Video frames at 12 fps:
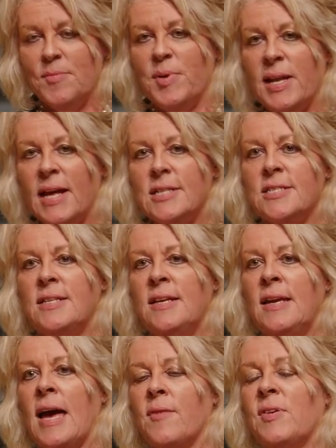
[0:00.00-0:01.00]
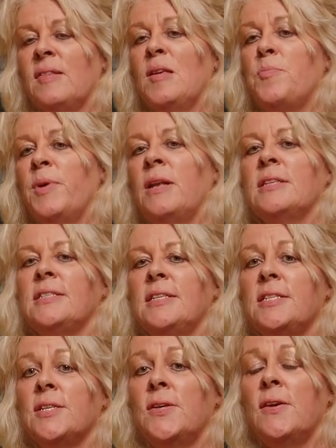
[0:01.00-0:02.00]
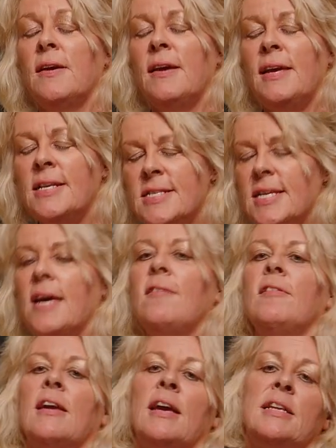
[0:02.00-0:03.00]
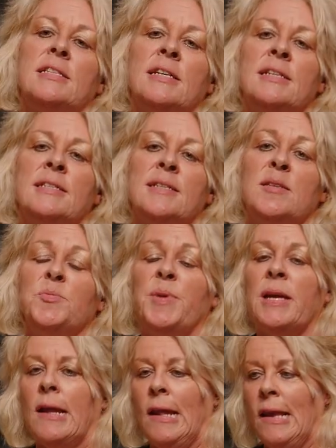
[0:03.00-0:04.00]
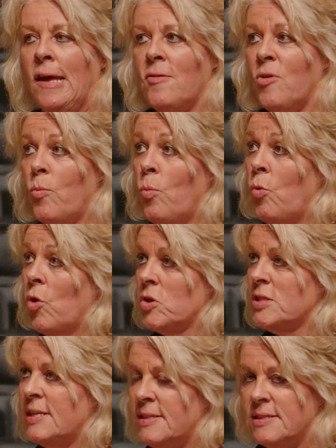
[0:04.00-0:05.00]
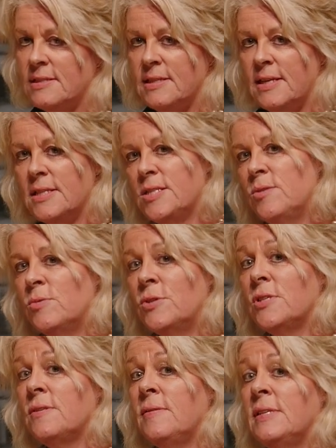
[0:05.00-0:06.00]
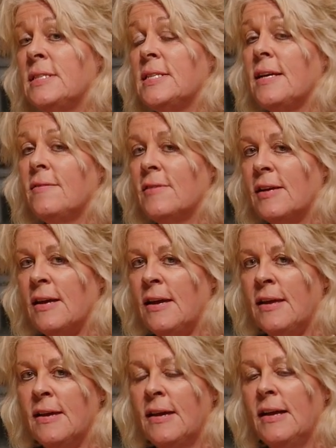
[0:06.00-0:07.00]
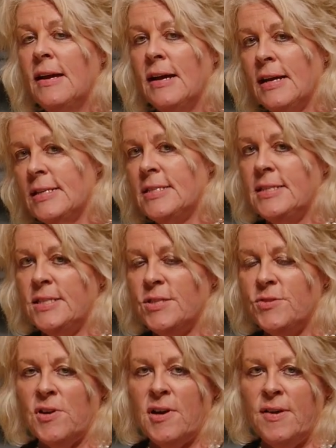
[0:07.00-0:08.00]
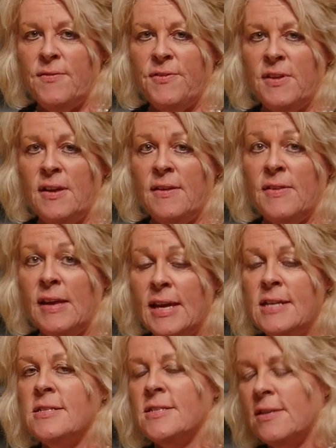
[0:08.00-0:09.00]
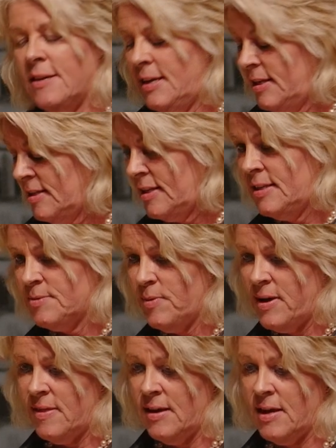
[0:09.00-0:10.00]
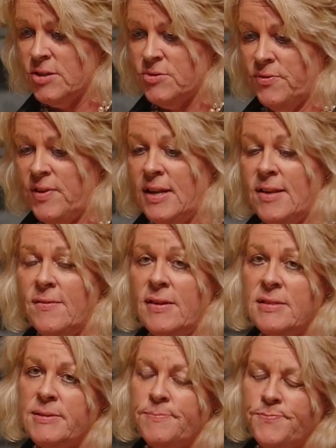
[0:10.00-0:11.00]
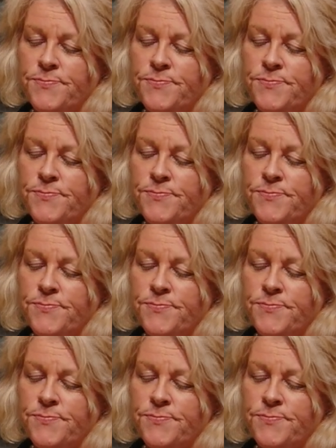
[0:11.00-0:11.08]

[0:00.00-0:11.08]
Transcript: but actually having the ability to interrogate data, being clear on what data sets you want to interrogate, actually to drive the insight is where the actual value is.